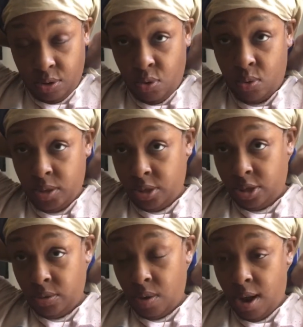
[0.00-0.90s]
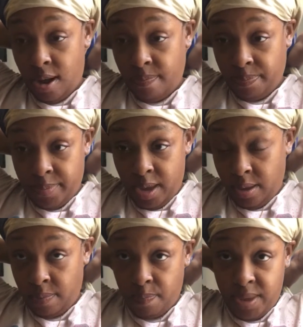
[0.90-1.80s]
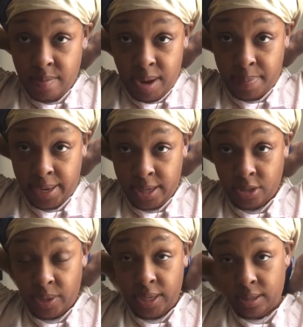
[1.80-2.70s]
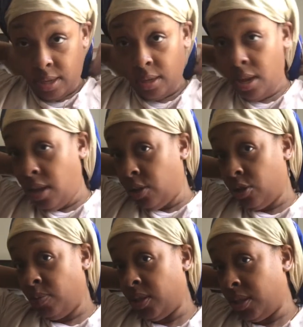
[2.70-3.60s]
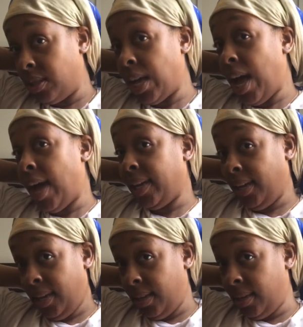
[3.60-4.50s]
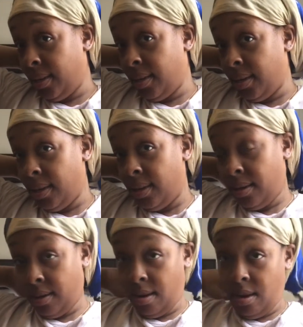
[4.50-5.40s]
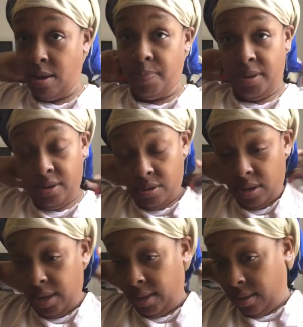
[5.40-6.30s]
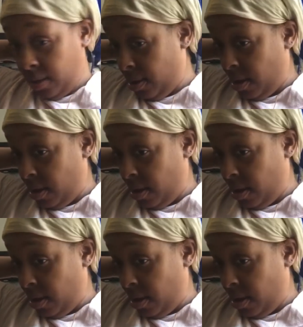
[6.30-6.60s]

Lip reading: going to bend my plaits or anything. So I'm just tying it up underneath.